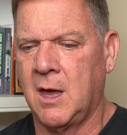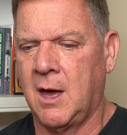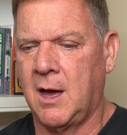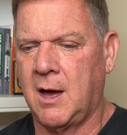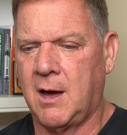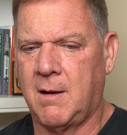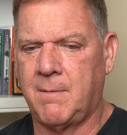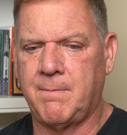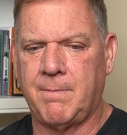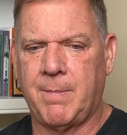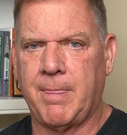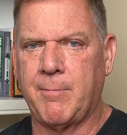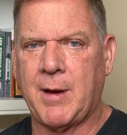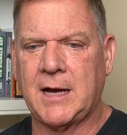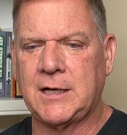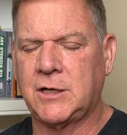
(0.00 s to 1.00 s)
Um,
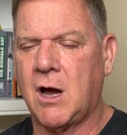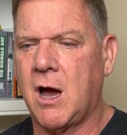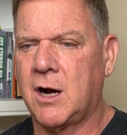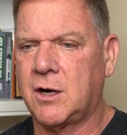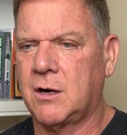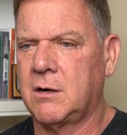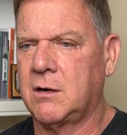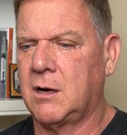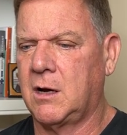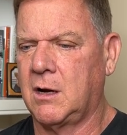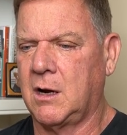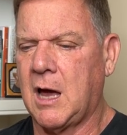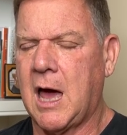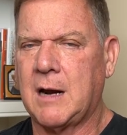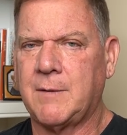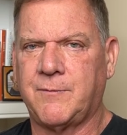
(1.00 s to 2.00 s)
my daughter uh,
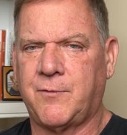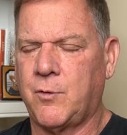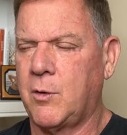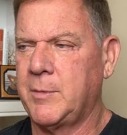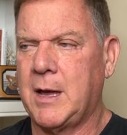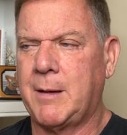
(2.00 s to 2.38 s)
got them for me.